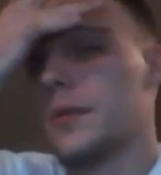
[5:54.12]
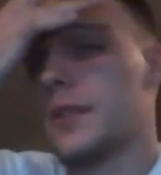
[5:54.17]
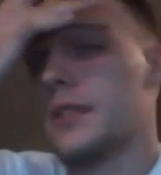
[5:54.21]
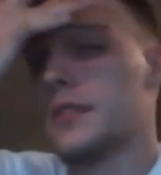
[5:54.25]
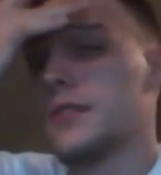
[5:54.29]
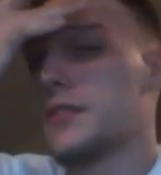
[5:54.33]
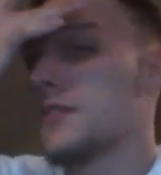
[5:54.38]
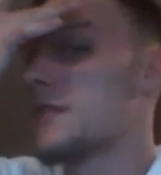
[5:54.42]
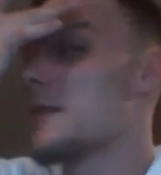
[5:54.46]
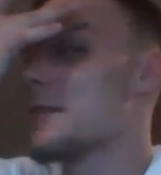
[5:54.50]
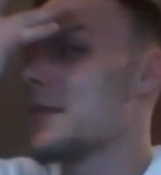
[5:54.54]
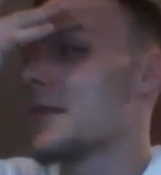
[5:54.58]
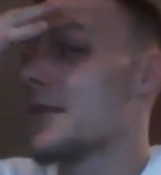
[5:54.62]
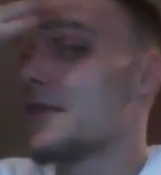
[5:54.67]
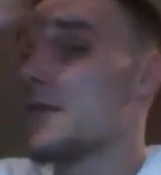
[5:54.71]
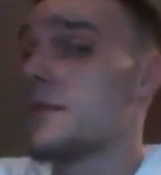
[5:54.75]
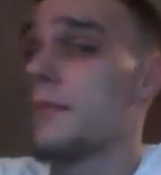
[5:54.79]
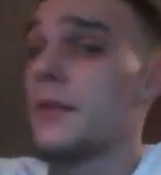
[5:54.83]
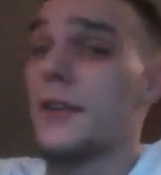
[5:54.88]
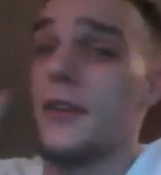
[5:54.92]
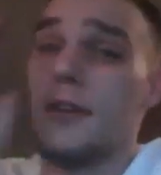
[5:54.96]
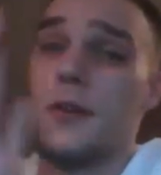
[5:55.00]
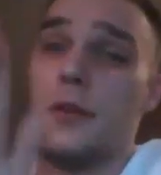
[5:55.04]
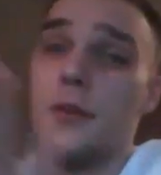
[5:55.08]
when it's super,
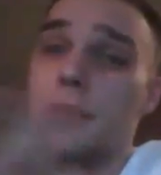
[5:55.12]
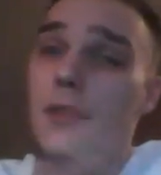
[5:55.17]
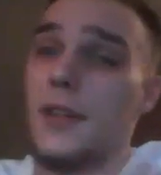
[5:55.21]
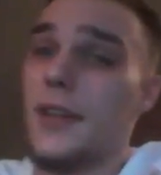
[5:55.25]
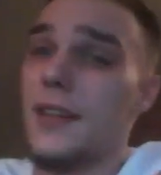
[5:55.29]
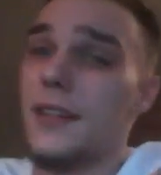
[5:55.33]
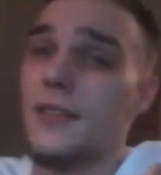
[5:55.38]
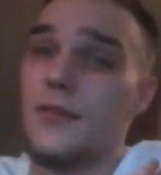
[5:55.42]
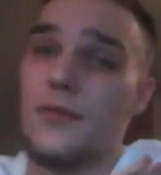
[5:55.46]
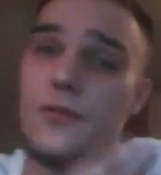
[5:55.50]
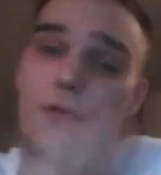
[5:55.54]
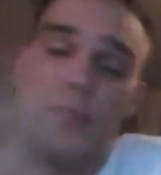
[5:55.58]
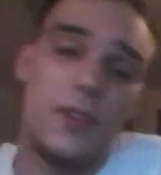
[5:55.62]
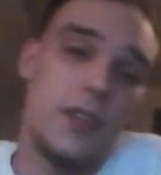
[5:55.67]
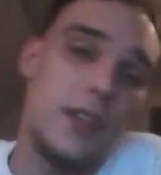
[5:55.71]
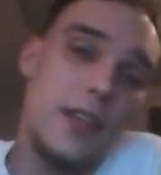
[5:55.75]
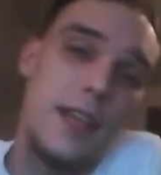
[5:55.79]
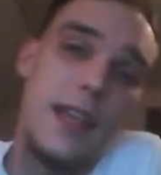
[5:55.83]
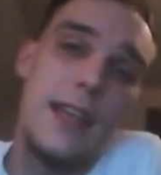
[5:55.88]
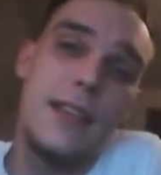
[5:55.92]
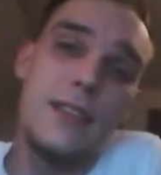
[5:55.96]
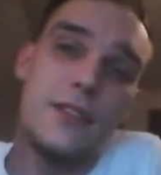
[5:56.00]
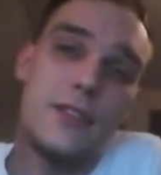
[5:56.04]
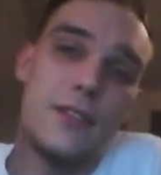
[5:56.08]
super cold.
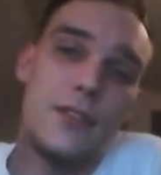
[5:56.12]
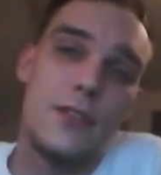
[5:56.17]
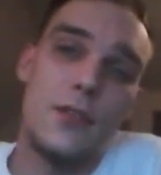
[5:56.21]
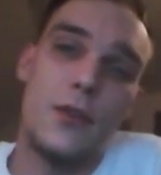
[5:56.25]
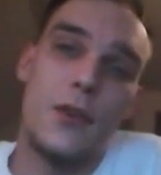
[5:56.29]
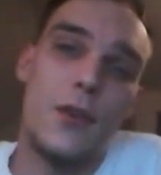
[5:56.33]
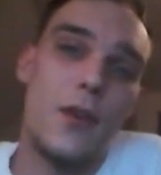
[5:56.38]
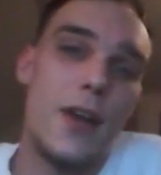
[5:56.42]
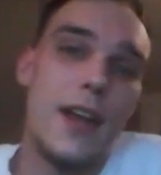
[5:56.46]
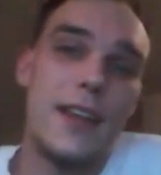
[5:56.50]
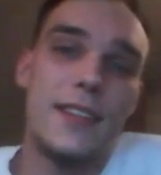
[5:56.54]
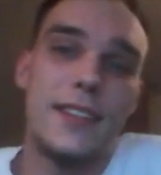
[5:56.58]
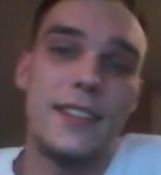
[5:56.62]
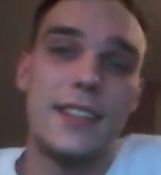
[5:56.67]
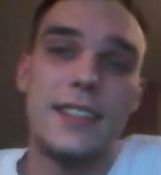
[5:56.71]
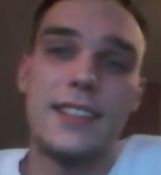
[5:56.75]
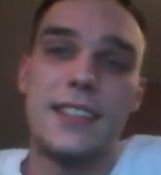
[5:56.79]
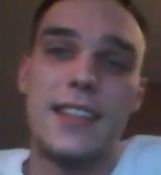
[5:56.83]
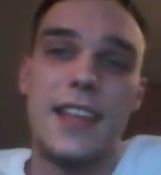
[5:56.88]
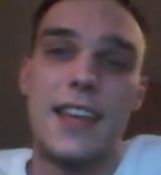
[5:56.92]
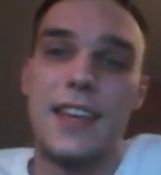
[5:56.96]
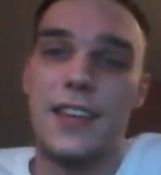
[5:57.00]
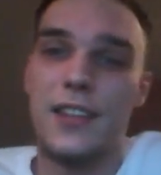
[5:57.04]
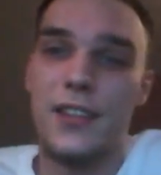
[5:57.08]
It's the
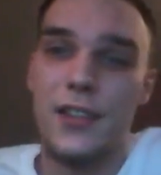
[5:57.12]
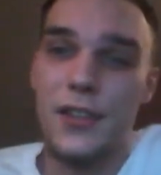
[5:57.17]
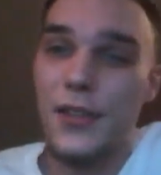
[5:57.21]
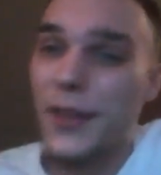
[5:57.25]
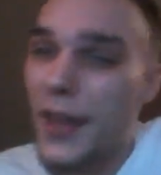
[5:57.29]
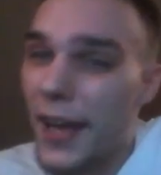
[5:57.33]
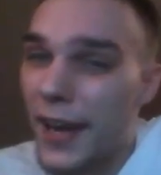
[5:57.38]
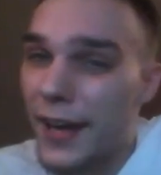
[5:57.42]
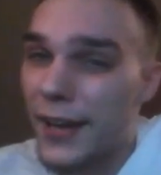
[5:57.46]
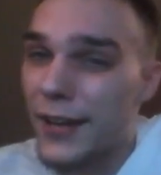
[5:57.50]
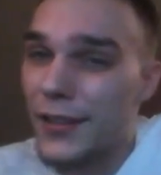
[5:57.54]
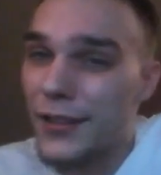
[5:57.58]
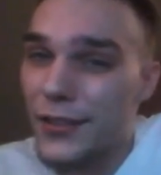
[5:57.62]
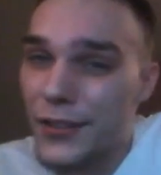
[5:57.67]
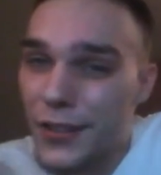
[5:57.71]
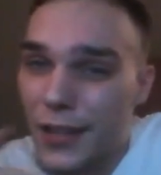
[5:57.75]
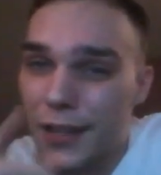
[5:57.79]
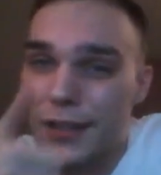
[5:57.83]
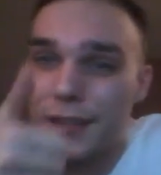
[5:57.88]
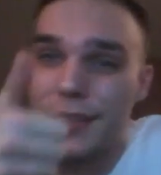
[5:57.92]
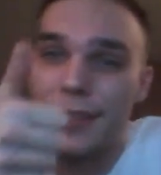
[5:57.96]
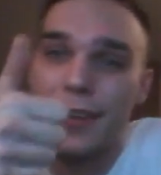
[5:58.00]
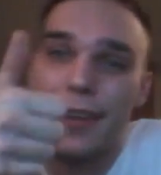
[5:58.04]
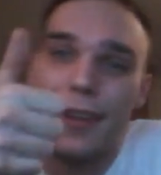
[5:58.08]
craziest thing. You gotta
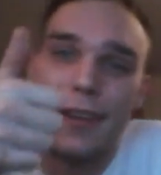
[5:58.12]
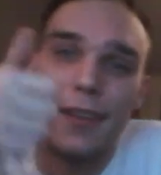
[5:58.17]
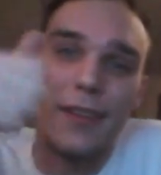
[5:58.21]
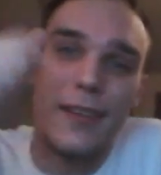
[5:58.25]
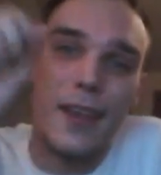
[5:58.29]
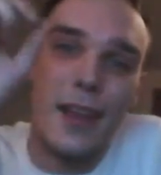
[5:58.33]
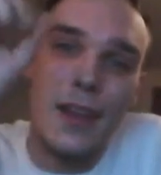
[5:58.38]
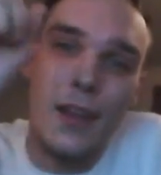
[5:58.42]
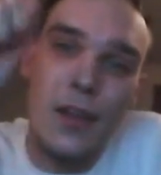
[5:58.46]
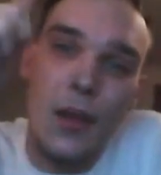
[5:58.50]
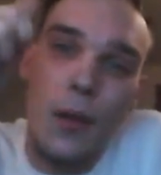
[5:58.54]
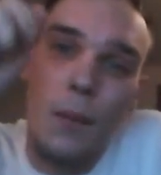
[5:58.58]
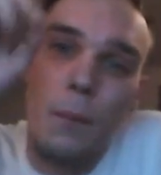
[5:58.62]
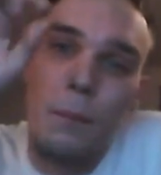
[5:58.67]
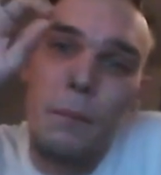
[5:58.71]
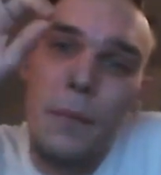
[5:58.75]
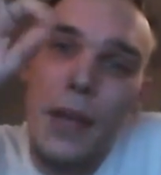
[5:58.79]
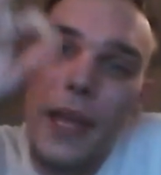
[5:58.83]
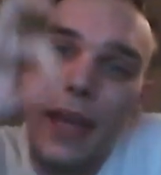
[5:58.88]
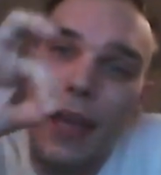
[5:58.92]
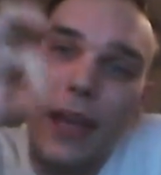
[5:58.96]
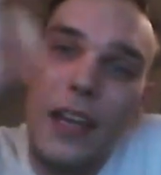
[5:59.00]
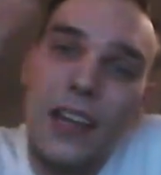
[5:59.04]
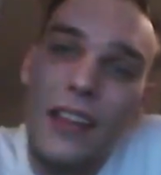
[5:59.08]
adjust it. It's got a little
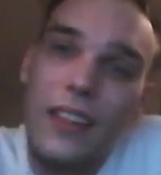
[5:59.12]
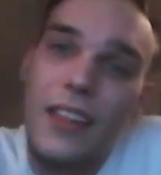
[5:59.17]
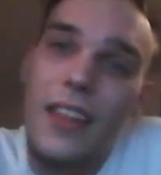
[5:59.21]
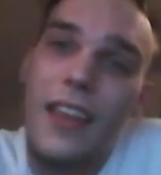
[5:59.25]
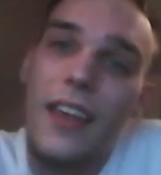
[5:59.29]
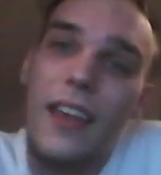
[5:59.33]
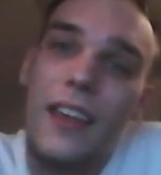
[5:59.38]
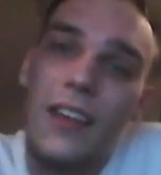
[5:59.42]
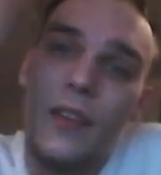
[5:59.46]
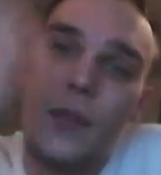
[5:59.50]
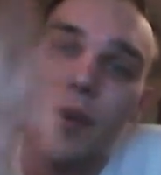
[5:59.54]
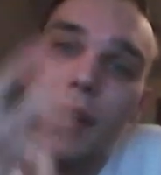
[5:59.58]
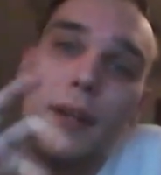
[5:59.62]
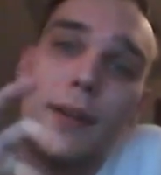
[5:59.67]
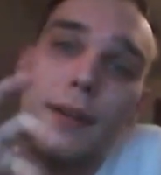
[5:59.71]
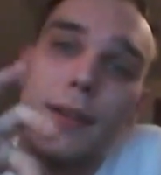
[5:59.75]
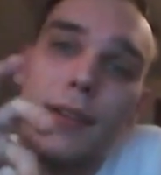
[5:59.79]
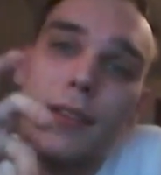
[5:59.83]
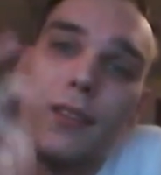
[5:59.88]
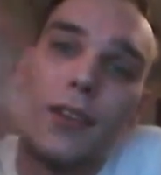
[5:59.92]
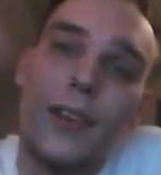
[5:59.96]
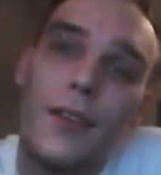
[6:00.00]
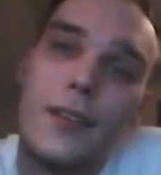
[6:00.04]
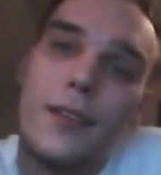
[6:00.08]
ping thing where you
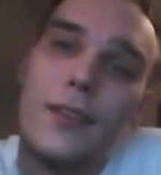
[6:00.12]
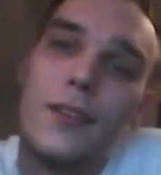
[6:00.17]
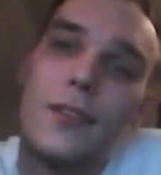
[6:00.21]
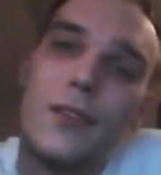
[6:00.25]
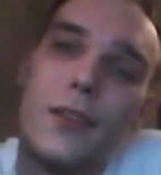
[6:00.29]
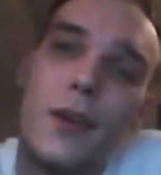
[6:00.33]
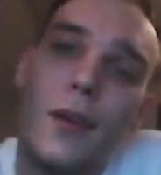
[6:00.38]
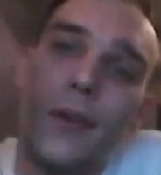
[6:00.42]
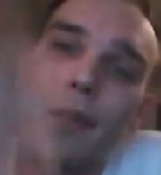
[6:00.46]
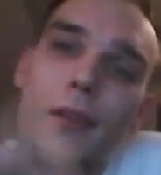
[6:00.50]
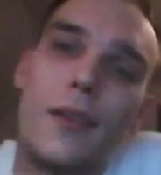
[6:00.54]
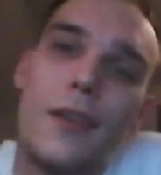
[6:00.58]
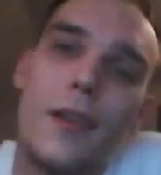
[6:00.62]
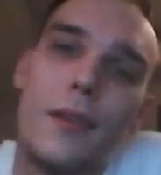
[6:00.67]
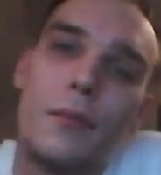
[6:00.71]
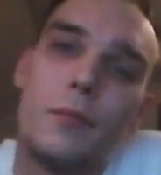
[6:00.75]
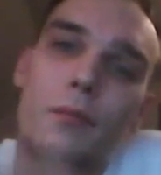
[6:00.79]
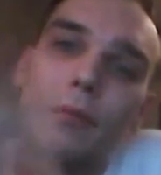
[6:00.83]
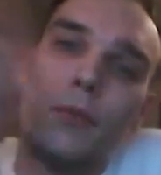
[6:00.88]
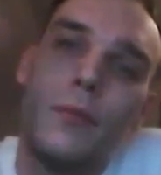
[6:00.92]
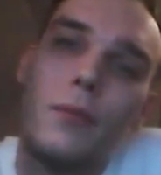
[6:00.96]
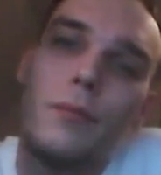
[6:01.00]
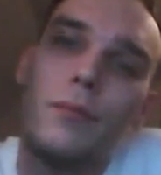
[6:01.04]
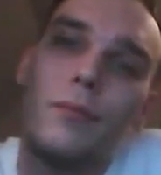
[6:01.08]
adjust the choke.
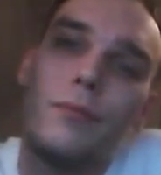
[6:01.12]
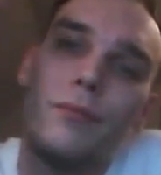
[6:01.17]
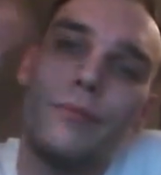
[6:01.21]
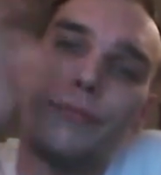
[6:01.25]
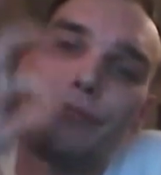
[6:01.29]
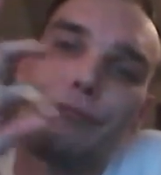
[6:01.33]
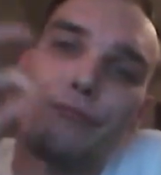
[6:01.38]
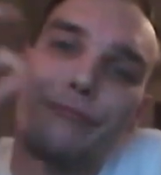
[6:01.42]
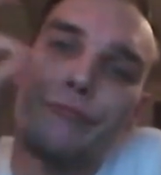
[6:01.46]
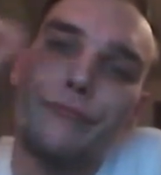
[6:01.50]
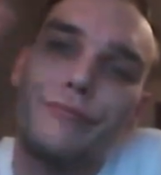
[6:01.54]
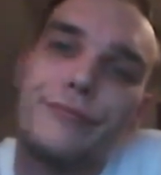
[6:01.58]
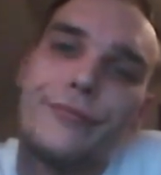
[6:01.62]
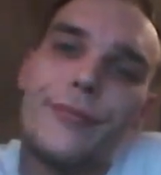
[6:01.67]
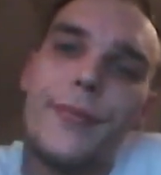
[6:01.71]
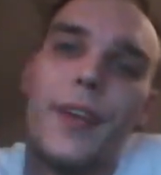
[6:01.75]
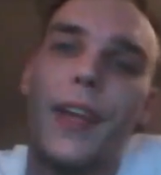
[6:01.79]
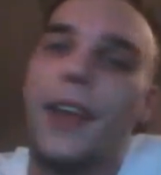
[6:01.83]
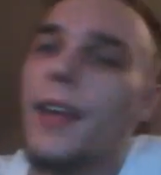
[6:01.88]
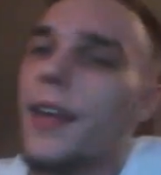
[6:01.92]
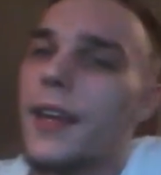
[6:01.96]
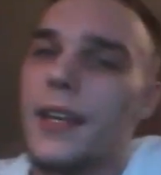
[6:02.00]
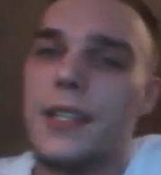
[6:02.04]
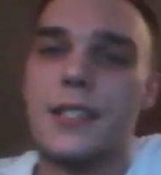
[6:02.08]

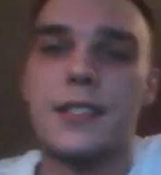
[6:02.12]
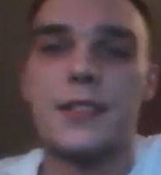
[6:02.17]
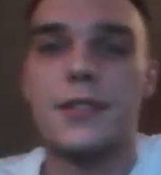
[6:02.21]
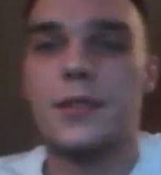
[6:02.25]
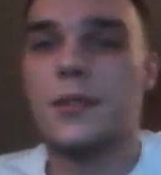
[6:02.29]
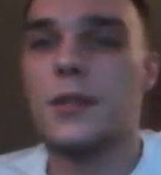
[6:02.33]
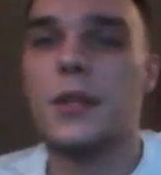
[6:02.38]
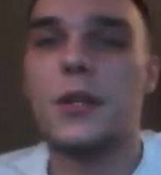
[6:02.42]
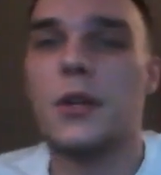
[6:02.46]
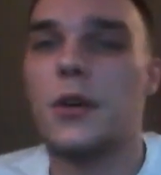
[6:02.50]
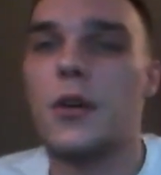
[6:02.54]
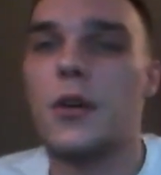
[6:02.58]
It's the